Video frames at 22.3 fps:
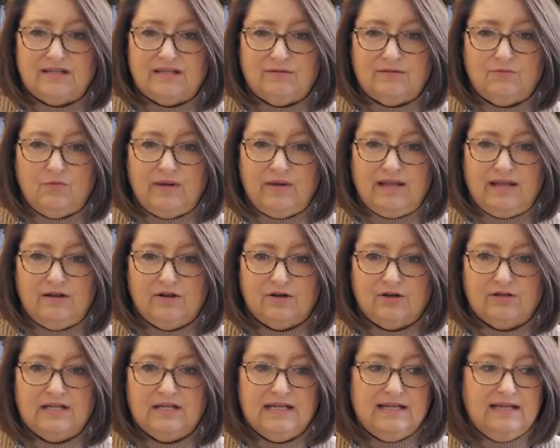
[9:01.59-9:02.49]
And we
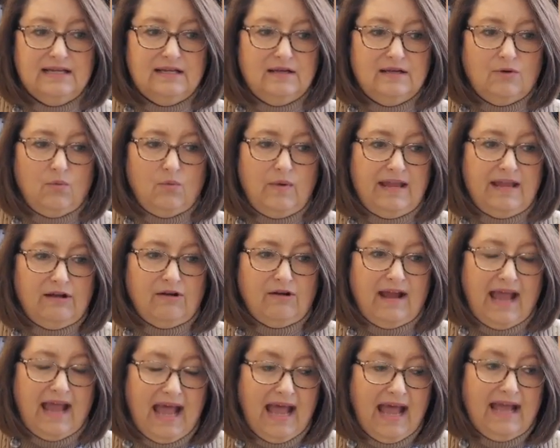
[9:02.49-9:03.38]
are, we
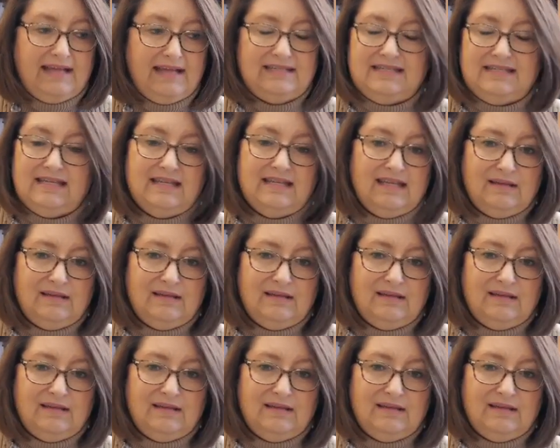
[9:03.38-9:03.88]
are acting